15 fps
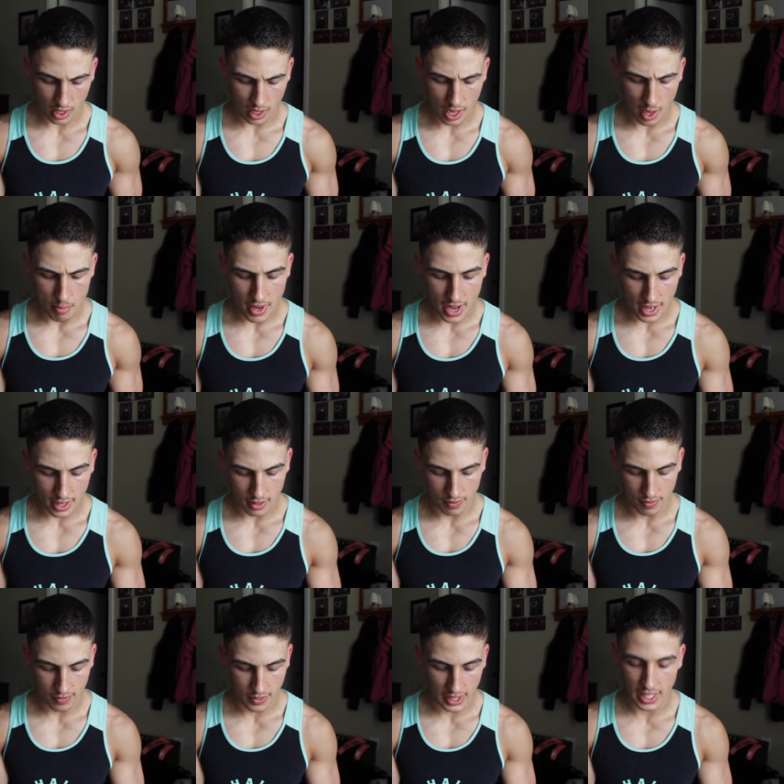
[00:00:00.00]
I'm not
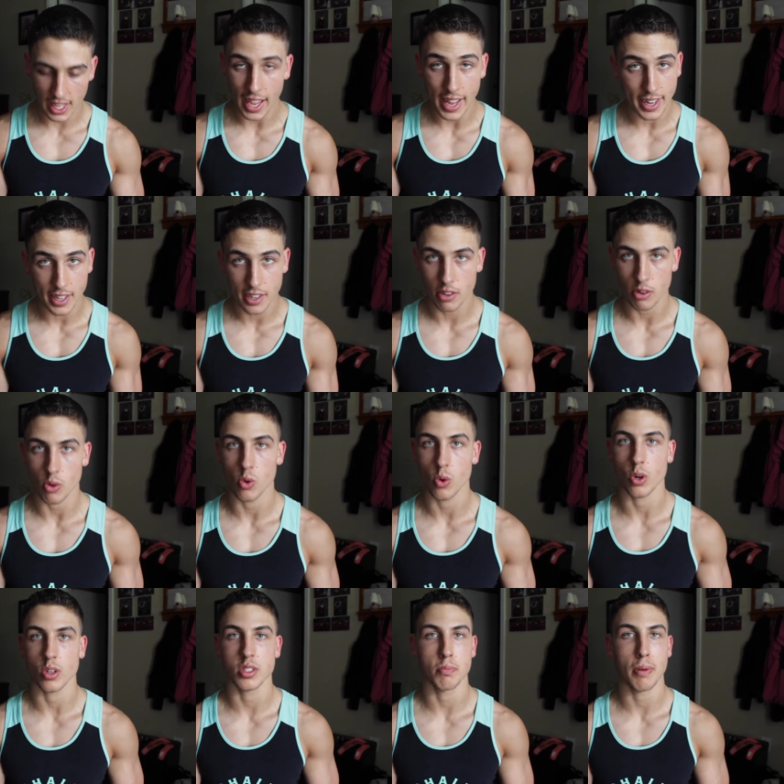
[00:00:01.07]
affiliated
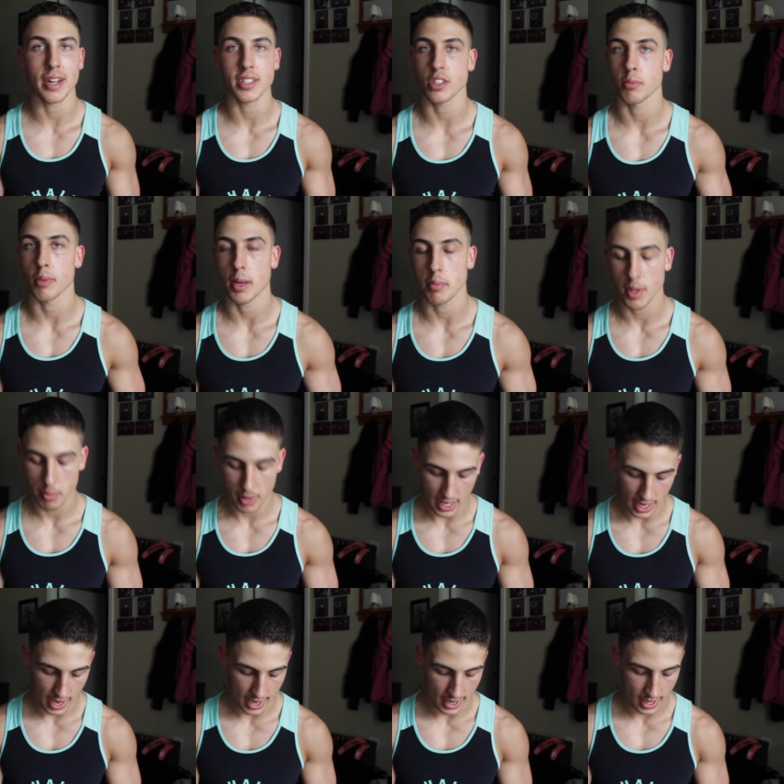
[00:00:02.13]
or sponsored by B
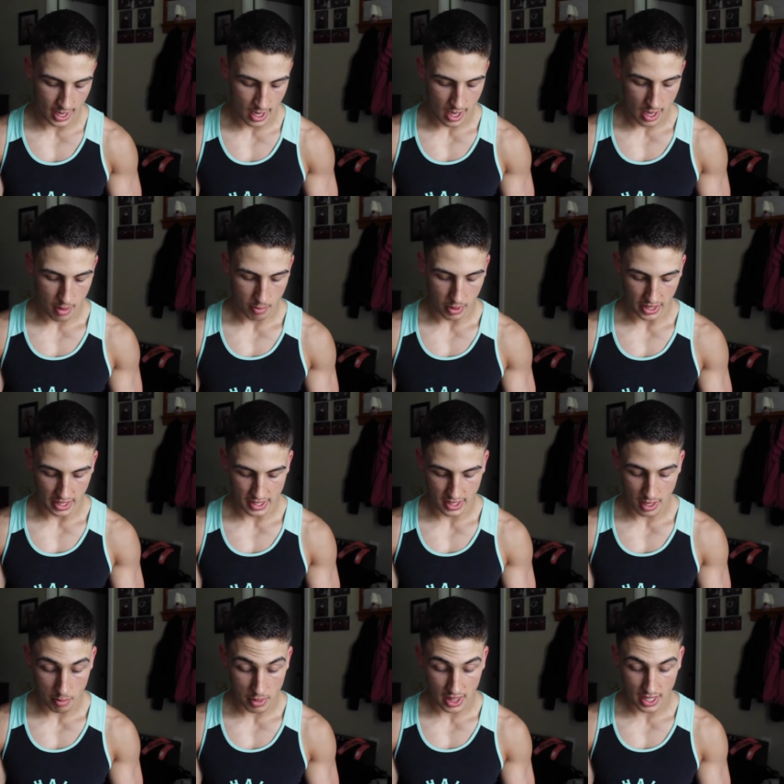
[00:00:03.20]
P I, but they
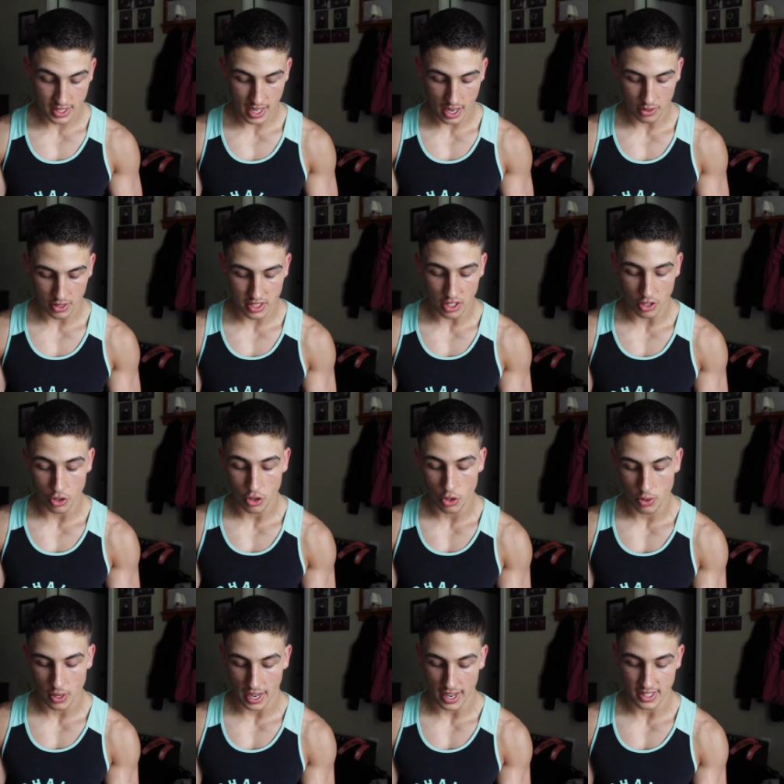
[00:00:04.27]
sent me these out. These are
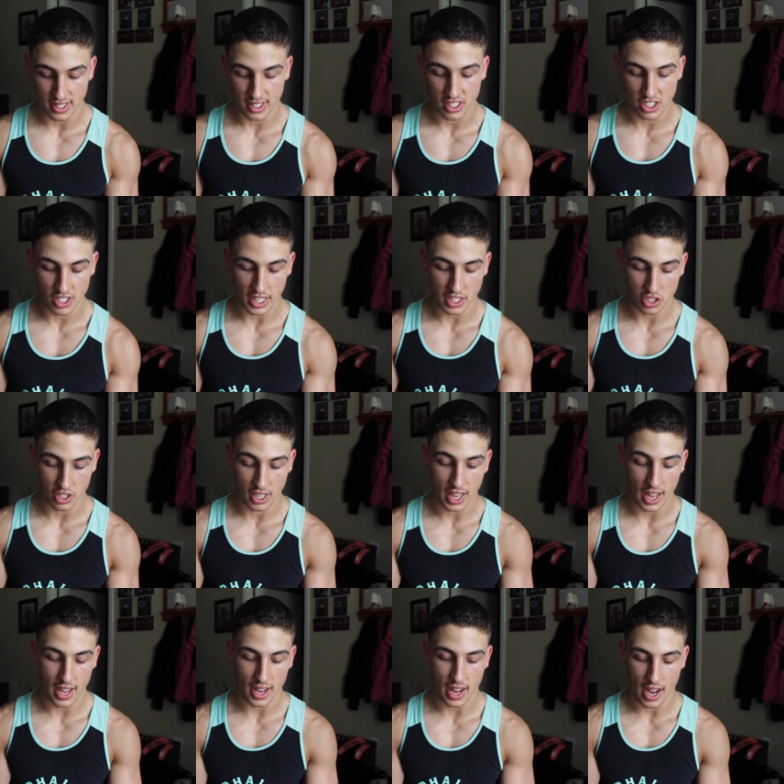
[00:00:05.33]
new guys. They just actually
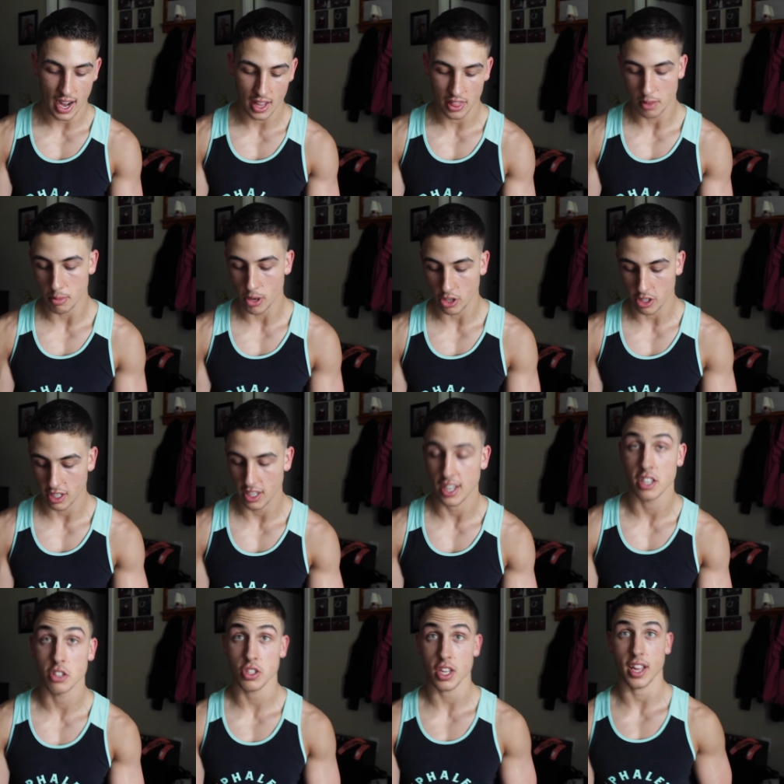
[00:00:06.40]
got on the market,
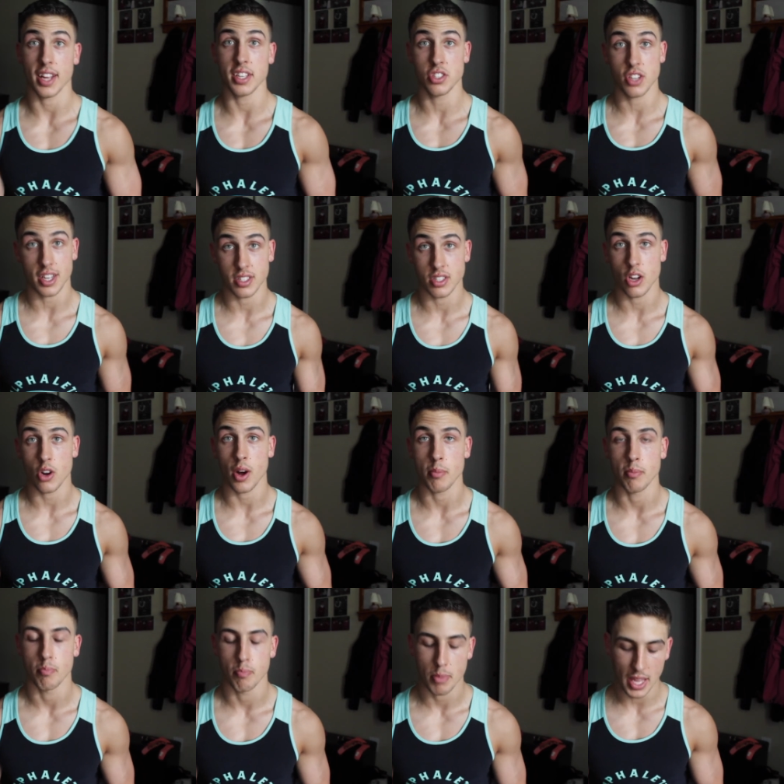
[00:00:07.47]
and these, as you guys know,
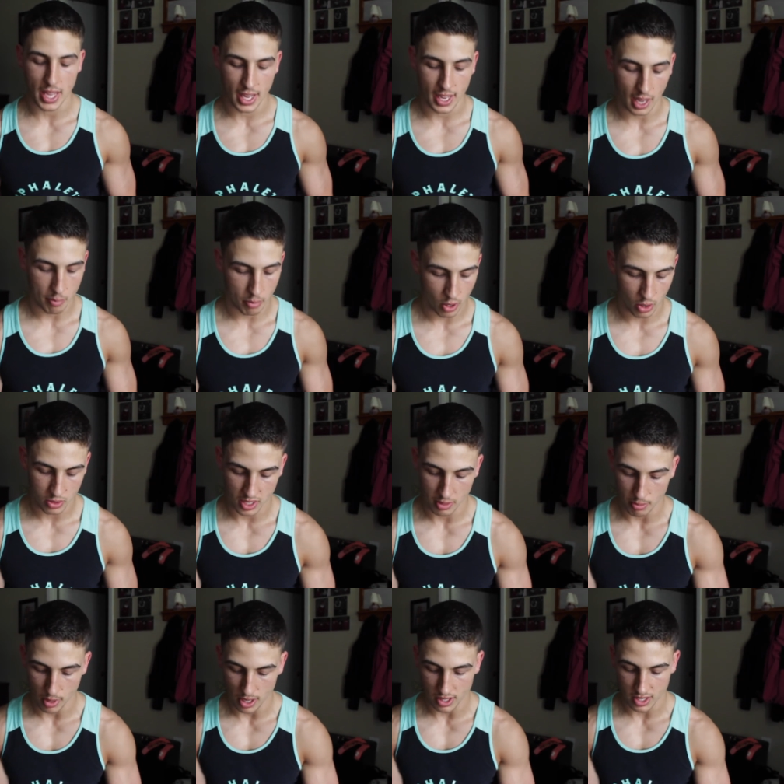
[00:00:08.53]
I'm big on
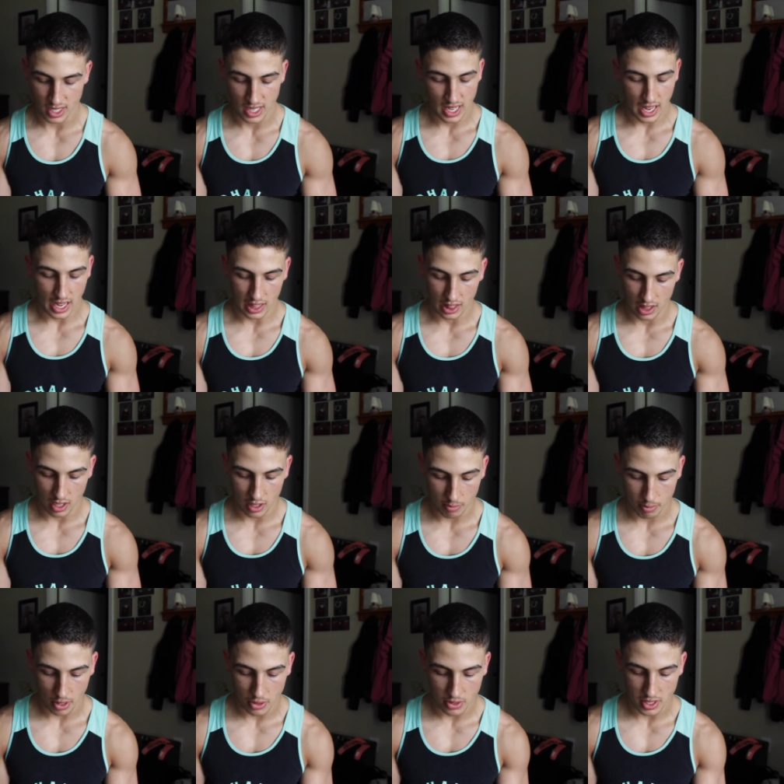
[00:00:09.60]
protein bars. I love
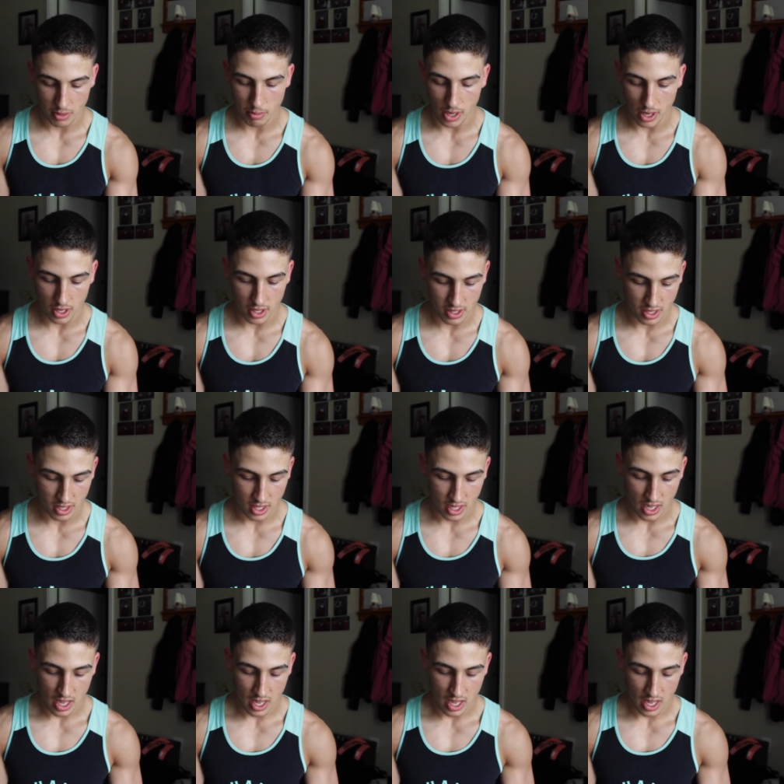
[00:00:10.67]
protein bars.